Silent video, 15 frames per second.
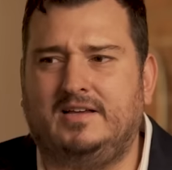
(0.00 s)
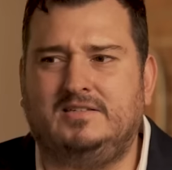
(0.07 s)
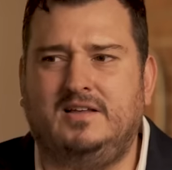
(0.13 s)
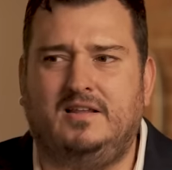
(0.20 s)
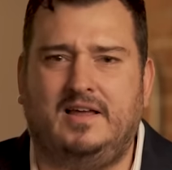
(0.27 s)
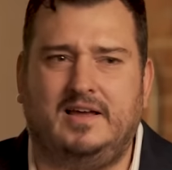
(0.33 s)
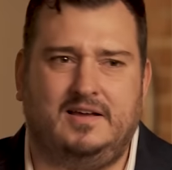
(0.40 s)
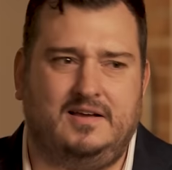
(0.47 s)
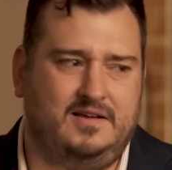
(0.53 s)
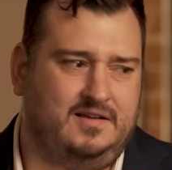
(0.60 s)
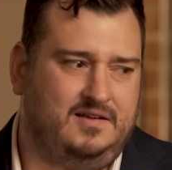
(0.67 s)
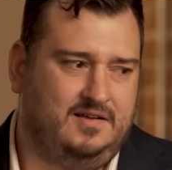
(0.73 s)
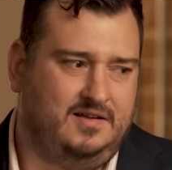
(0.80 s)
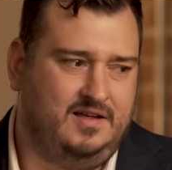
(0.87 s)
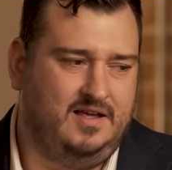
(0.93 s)
it's not
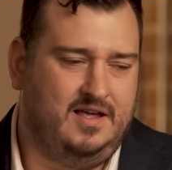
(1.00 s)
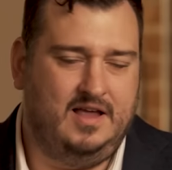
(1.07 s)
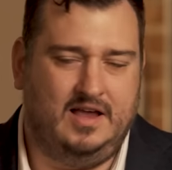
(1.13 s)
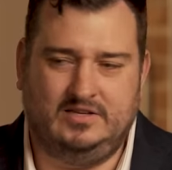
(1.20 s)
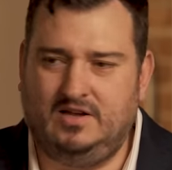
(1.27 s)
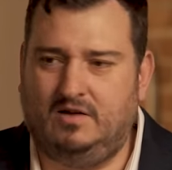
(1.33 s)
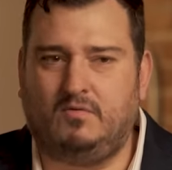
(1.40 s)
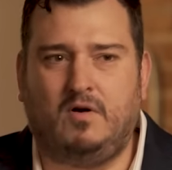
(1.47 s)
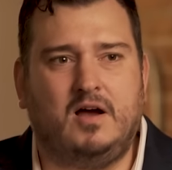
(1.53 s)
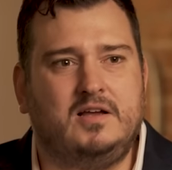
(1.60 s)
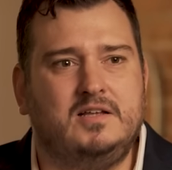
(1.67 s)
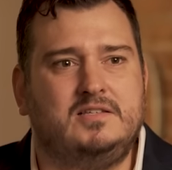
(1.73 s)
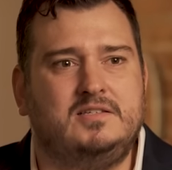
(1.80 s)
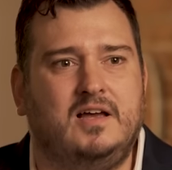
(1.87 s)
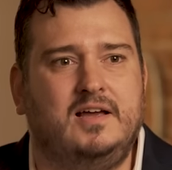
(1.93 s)

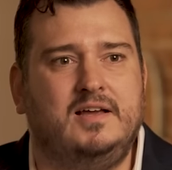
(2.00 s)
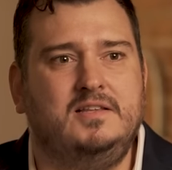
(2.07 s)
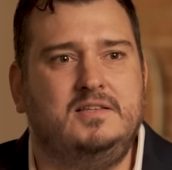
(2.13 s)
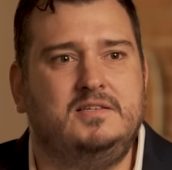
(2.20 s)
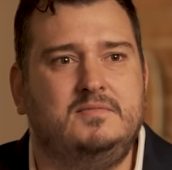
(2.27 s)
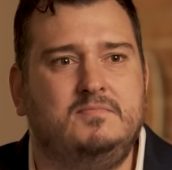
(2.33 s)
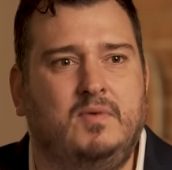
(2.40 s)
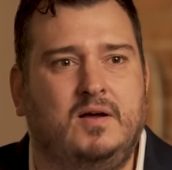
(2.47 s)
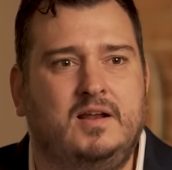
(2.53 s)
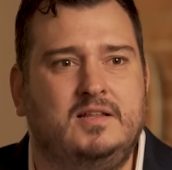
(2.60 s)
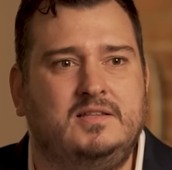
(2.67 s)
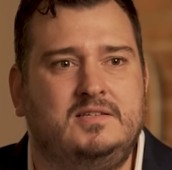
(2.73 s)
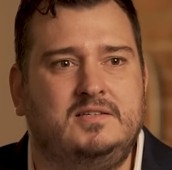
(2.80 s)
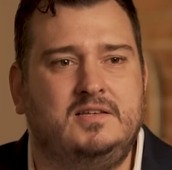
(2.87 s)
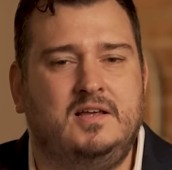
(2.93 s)
rocket science, mm-hmm. but
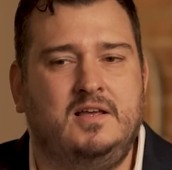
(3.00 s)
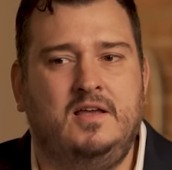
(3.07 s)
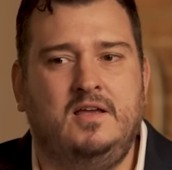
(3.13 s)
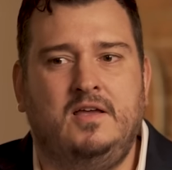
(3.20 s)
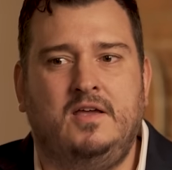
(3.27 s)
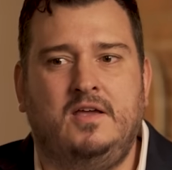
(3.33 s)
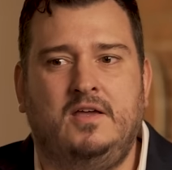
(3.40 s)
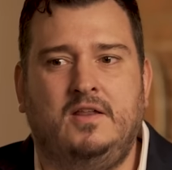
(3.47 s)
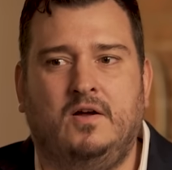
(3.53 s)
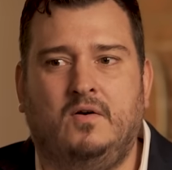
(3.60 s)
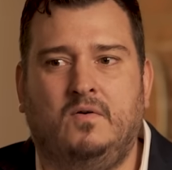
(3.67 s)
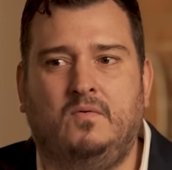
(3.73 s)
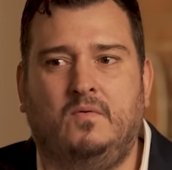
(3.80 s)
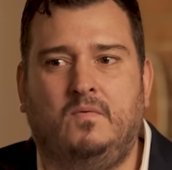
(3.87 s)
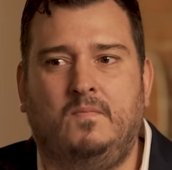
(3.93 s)
it's, you
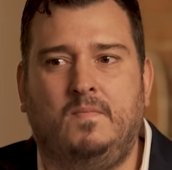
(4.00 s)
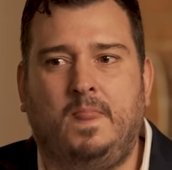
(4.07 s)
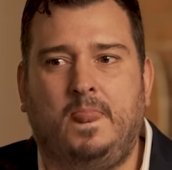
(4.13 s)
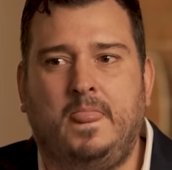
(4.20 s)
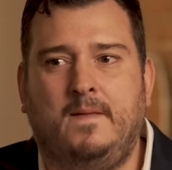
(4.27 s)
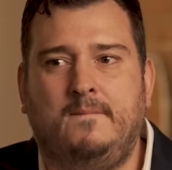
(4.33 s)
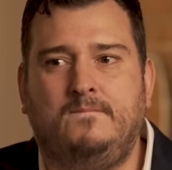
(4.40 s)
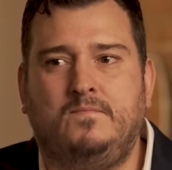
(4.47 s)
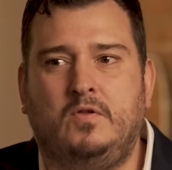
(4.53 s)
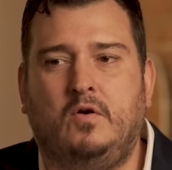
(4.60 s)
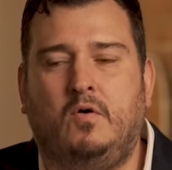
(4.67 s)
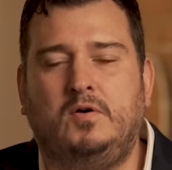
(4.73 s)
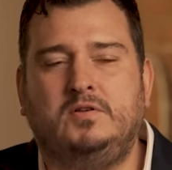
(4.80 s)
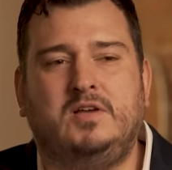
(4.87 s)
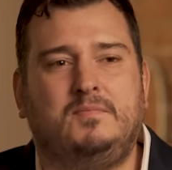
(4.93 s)
know, you
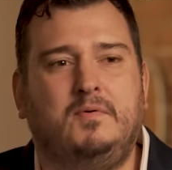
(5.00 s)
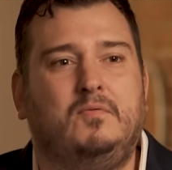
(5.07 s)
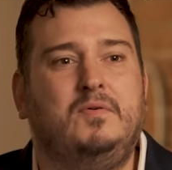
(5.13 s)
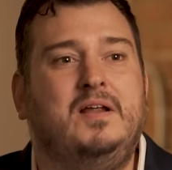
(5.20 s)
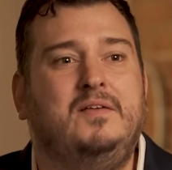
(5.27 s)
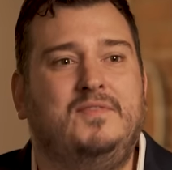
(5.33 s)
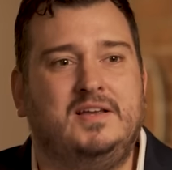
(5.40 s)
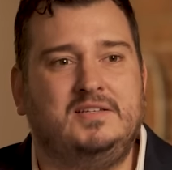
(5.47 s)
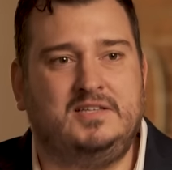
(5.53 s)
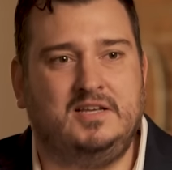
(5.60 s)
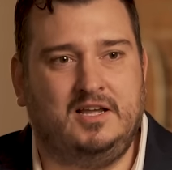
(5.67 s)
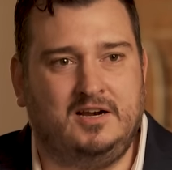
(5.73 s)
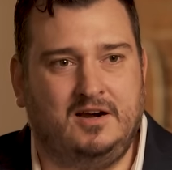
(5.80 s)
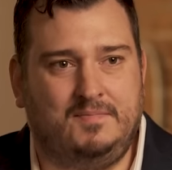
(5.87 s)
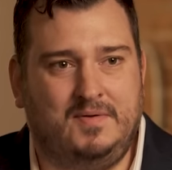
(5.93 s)
always talk about reinvesting in your